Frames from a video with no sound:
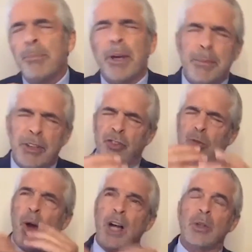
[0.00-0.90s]
baby
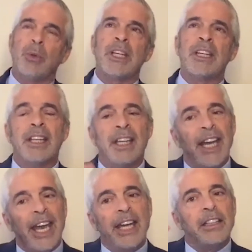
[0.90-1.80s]
swallowing it.
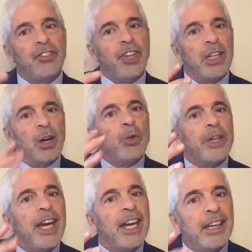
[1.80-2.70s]
And it's saying,
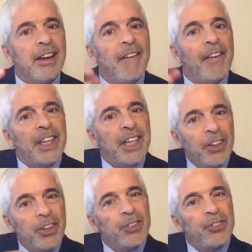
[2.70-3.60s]
okay,
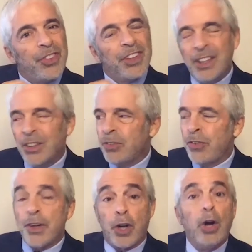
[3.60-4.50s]
here's, here's
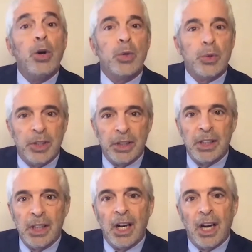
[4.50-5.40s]
the code
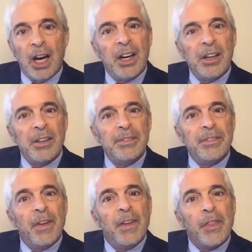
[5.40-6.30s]
of
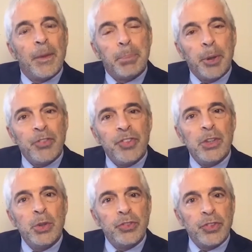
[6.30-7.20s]
the person
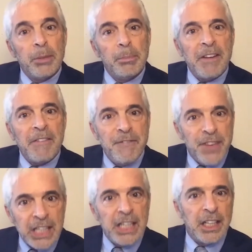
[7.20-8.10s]
who's going to be
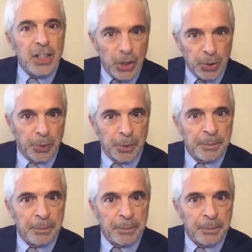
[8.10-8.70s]
feeding you.